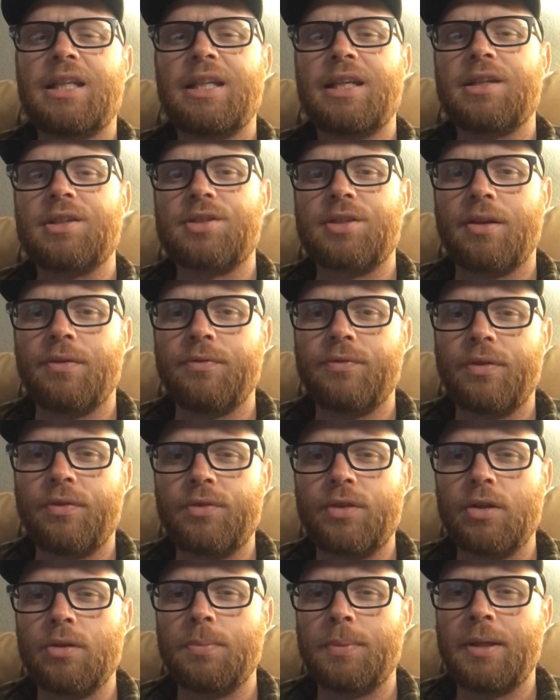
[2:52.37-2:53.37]

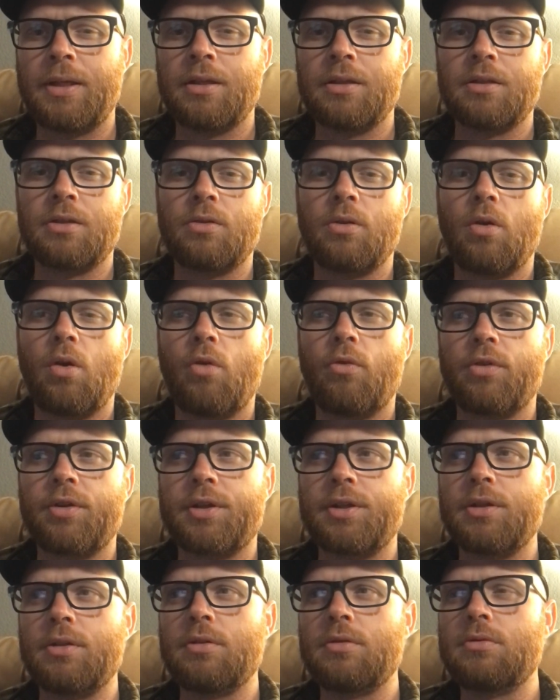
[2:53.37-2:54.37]
750 would be a little
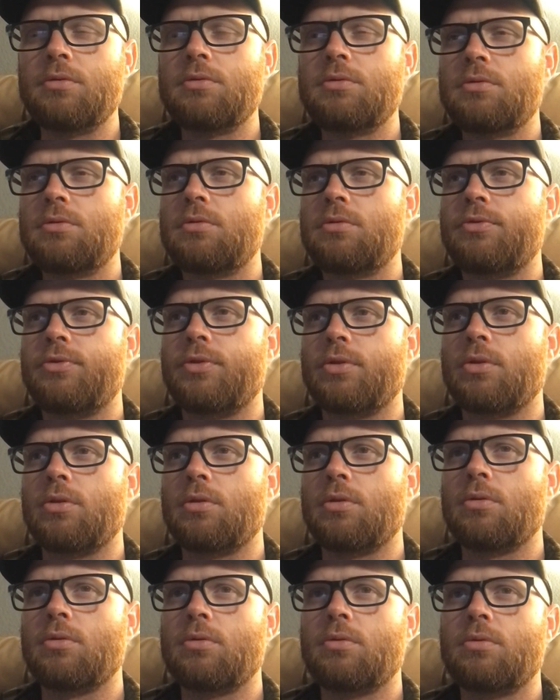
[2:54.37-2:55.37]
overkill
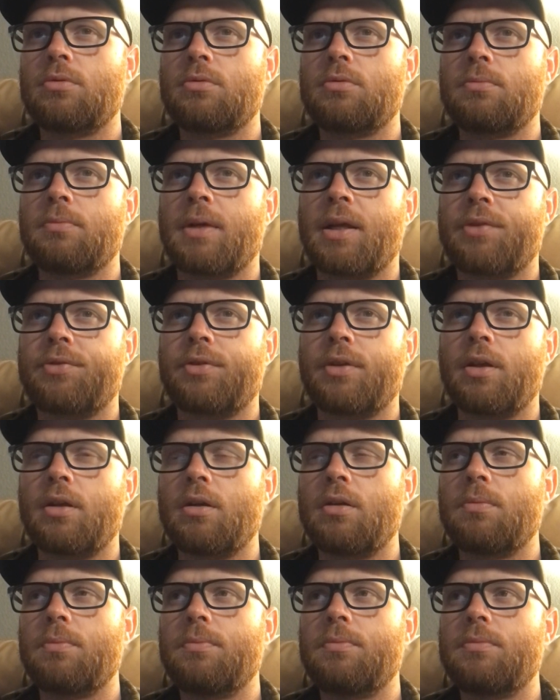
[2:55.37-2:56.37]
for my
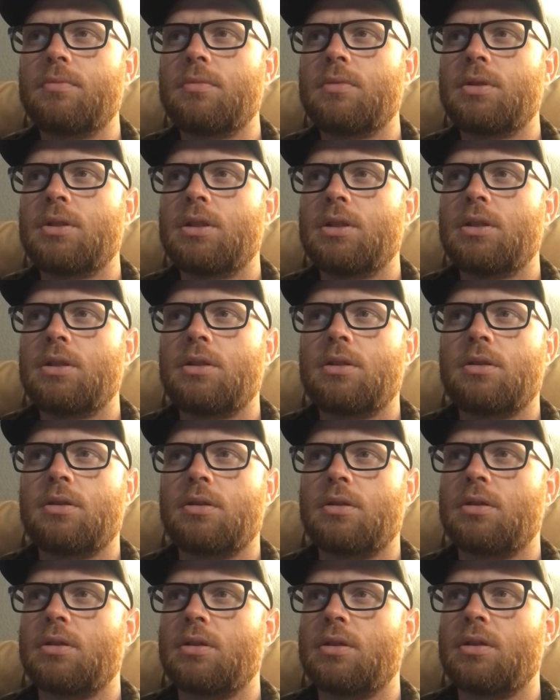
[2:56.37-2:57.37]
setup.
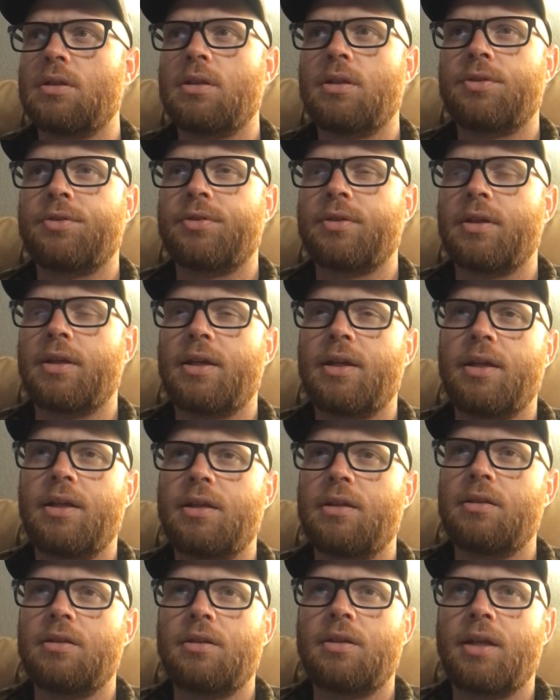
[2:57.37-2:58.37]
It's a
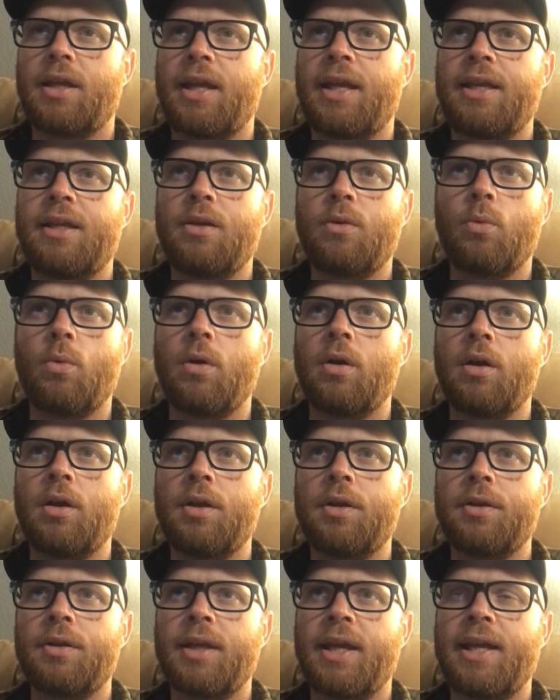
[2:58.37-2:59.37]

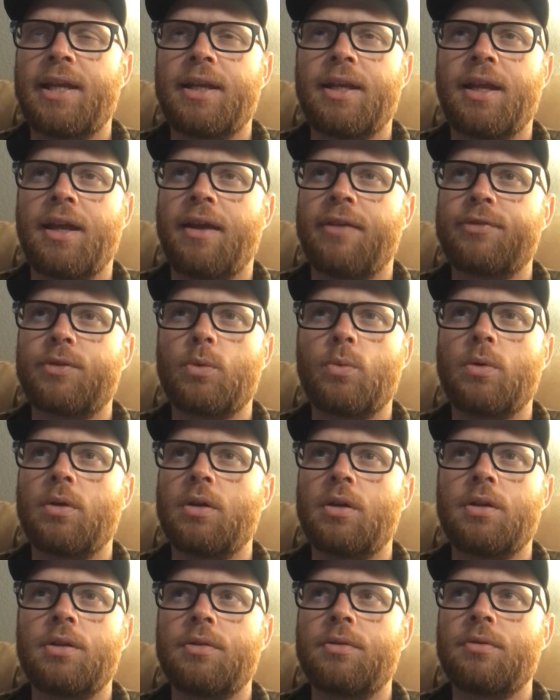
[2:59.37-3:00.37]
8-to-1,
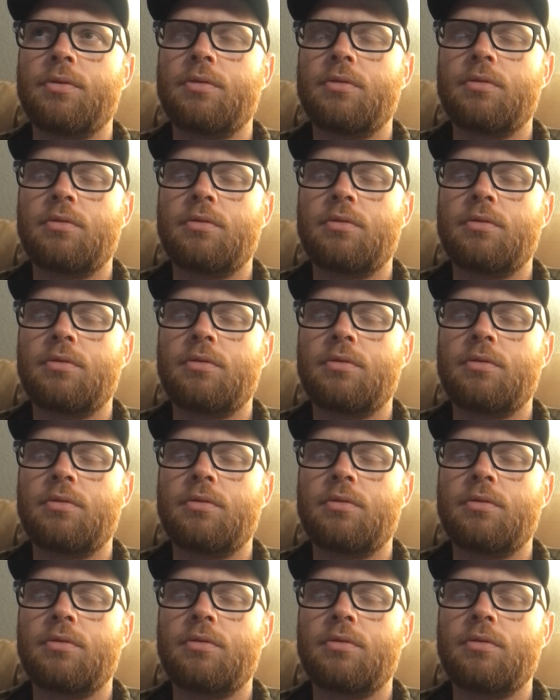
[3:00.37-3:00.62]
8.5-to-1,